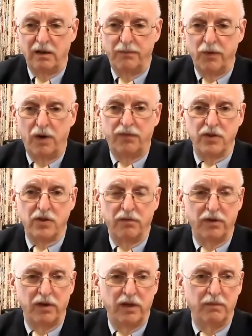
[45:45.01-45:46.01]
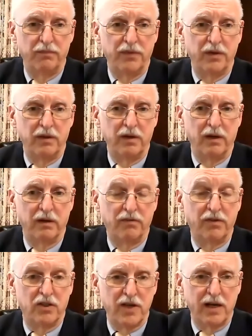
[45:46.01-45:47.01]
office of the
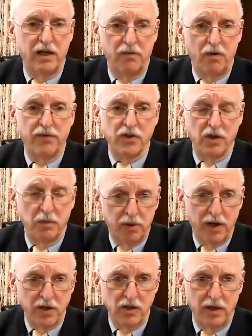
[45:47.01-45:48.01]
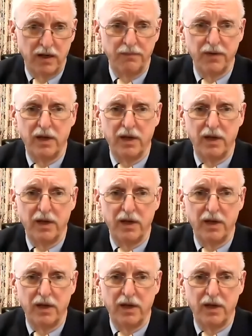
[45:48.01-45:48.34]
executive office of the president